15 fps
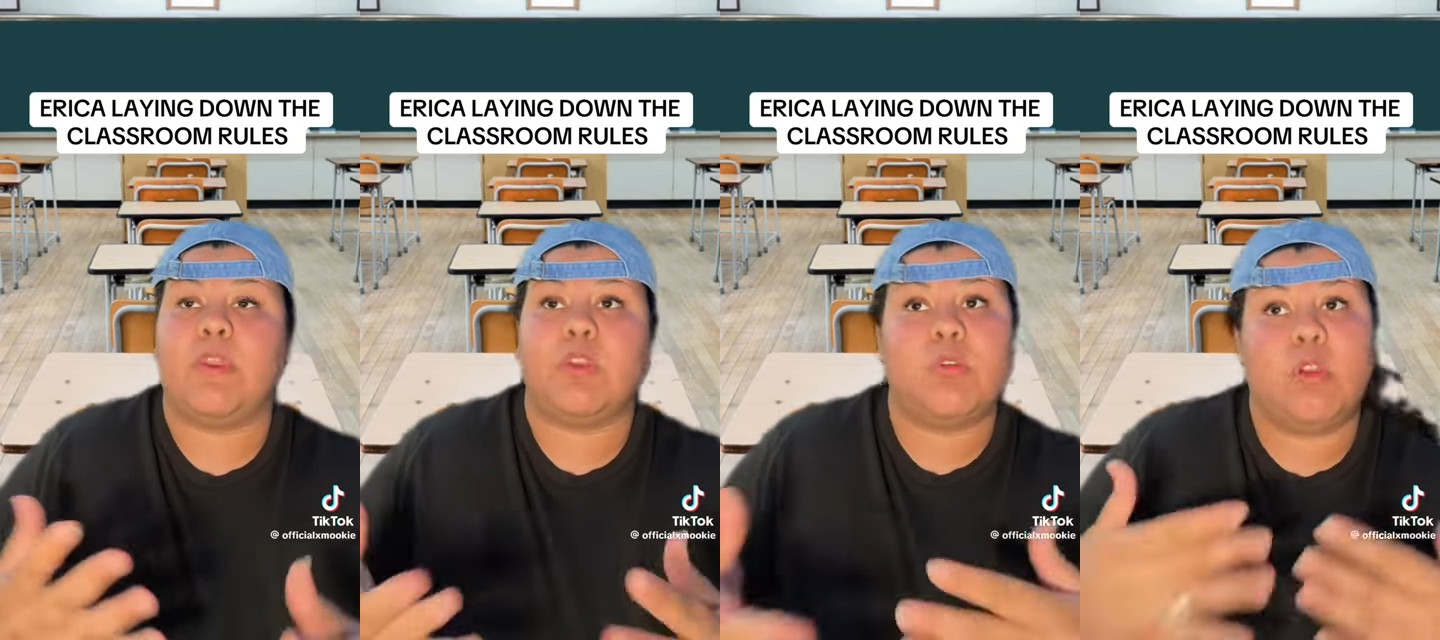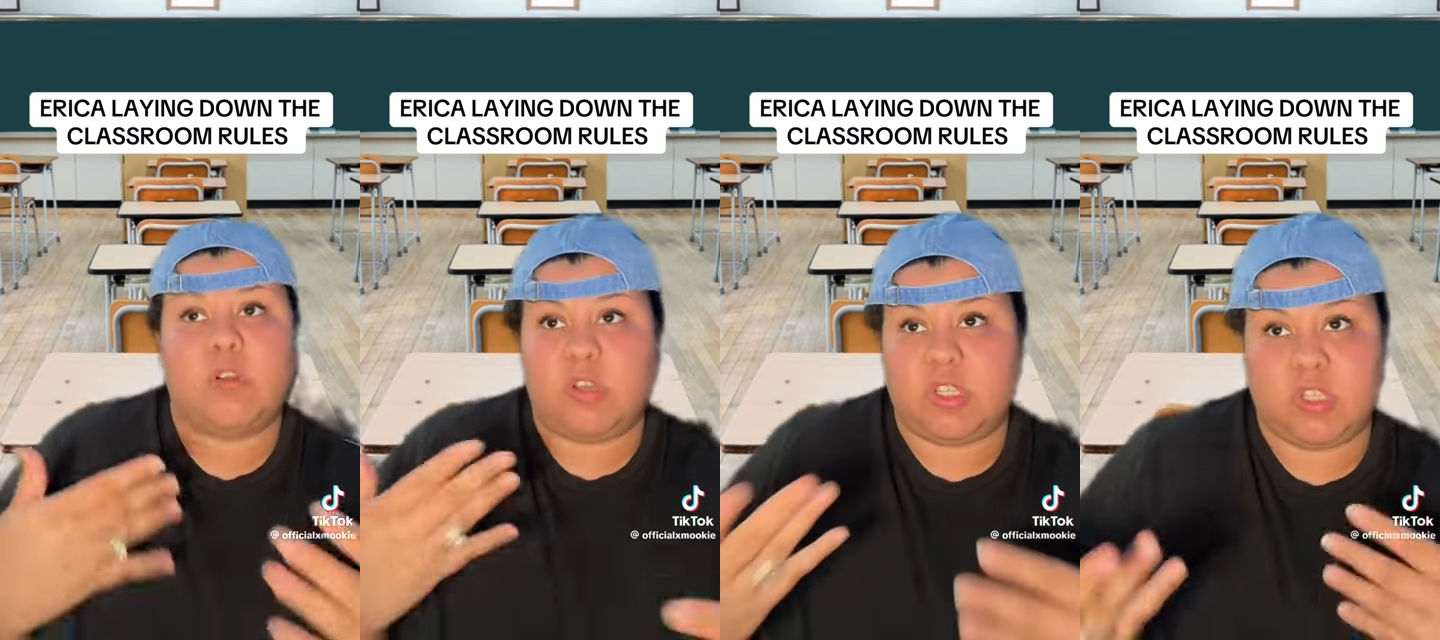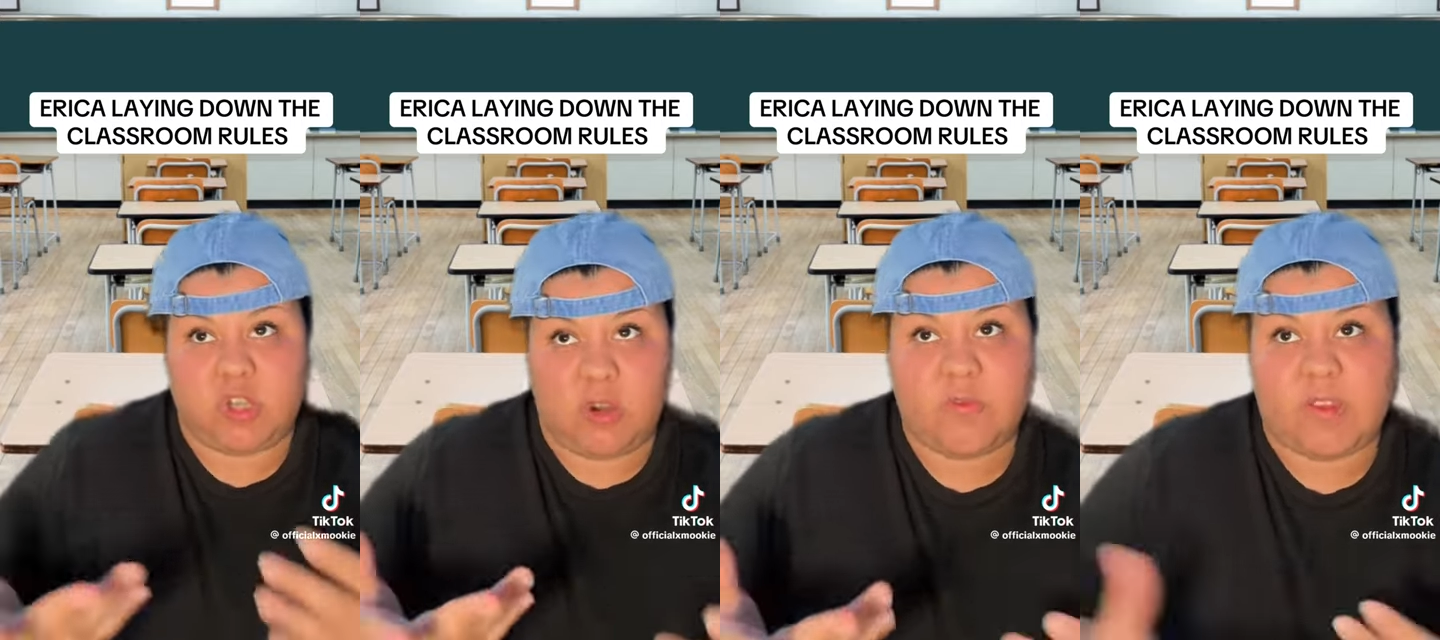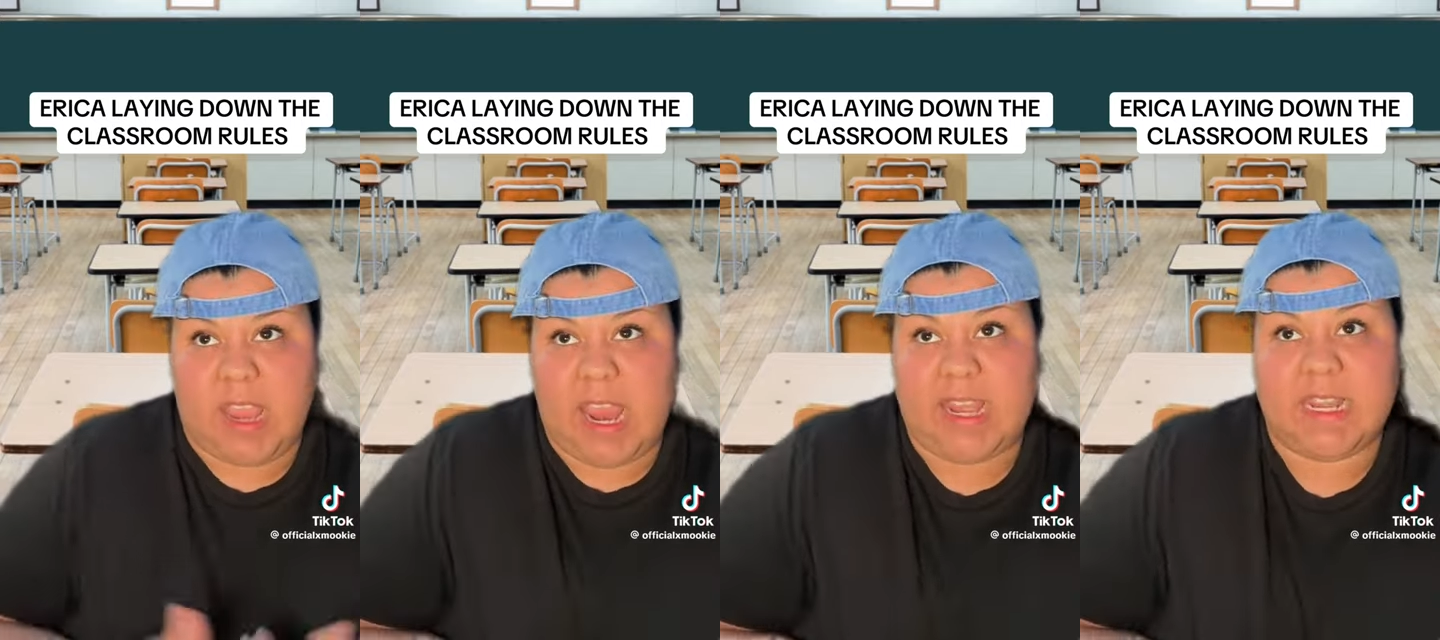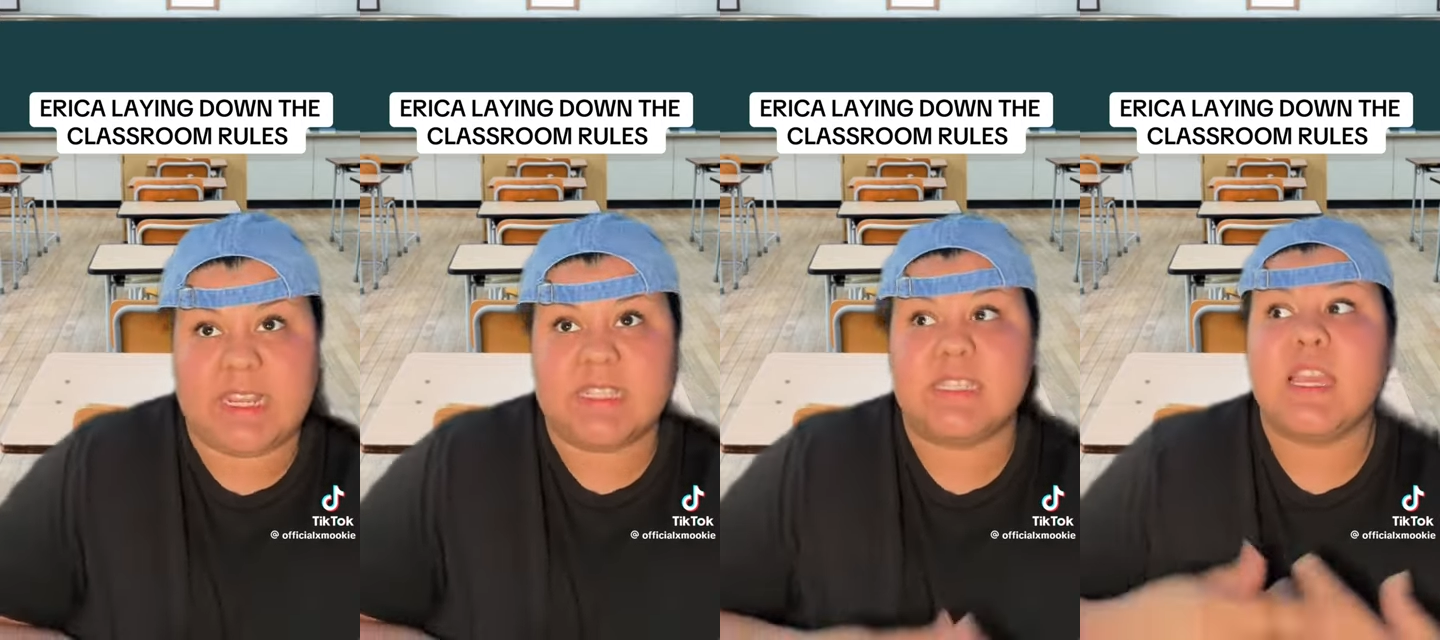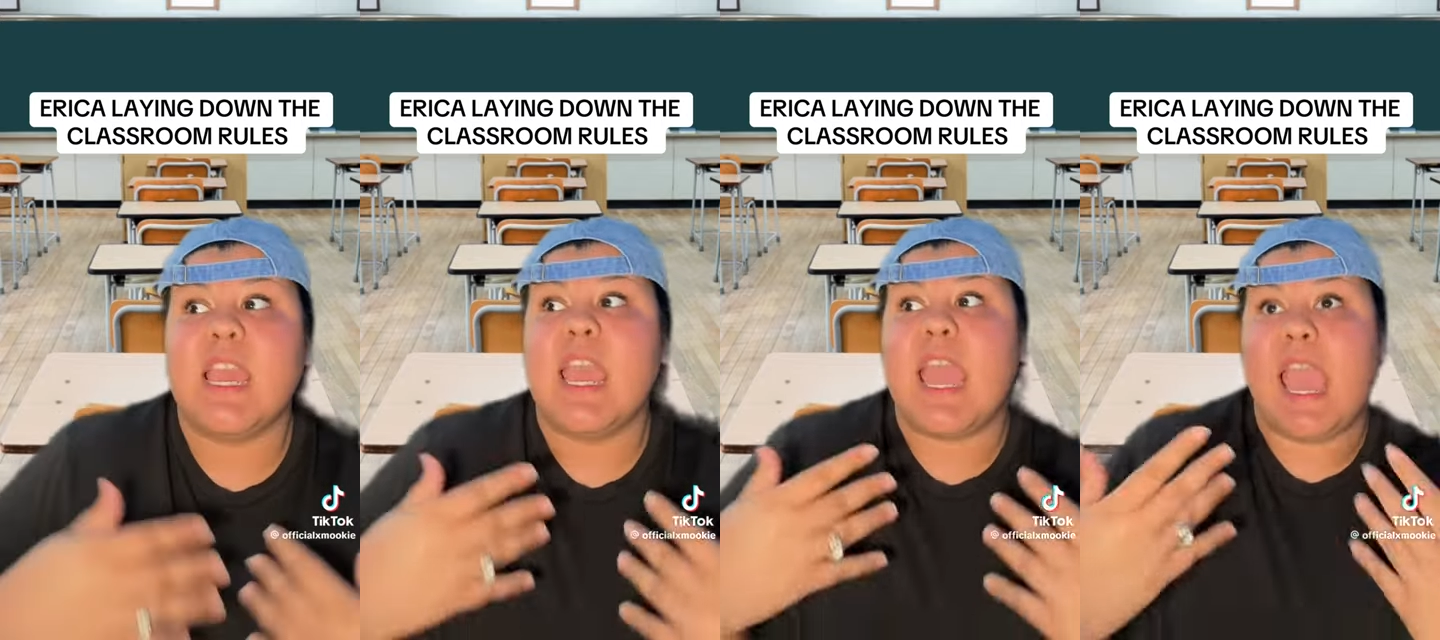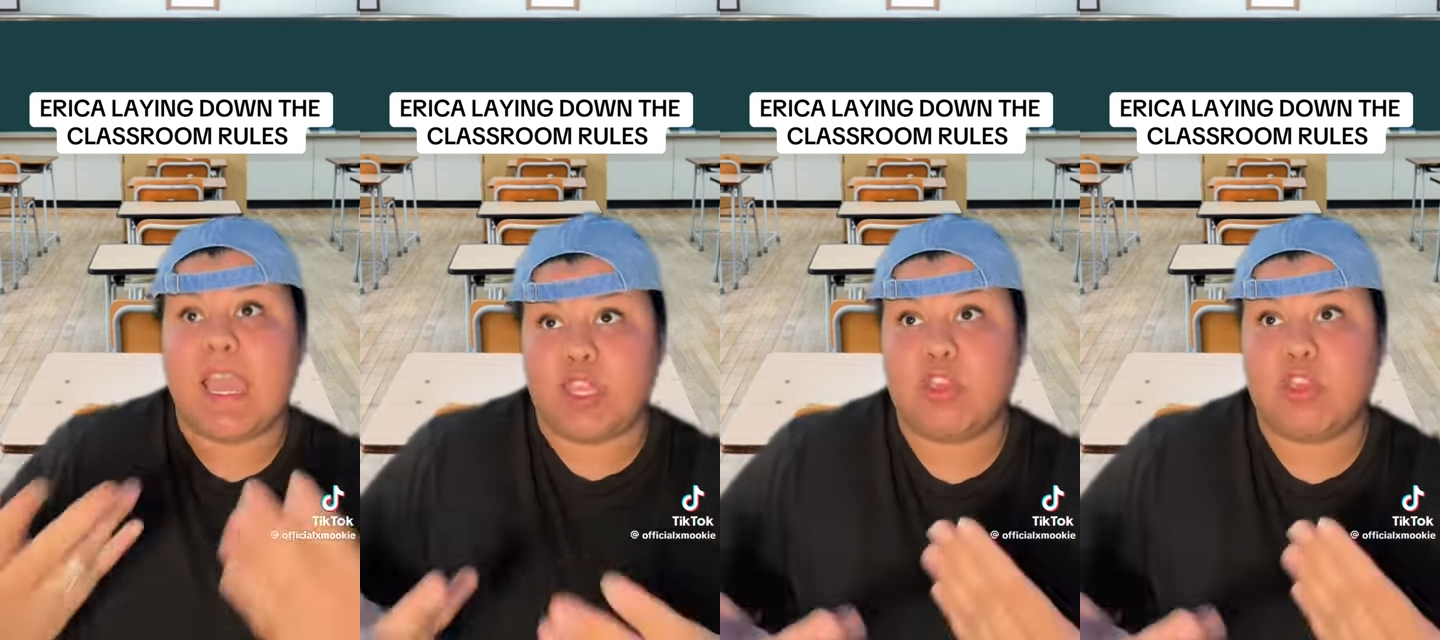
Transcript: You don't deserve kindness, and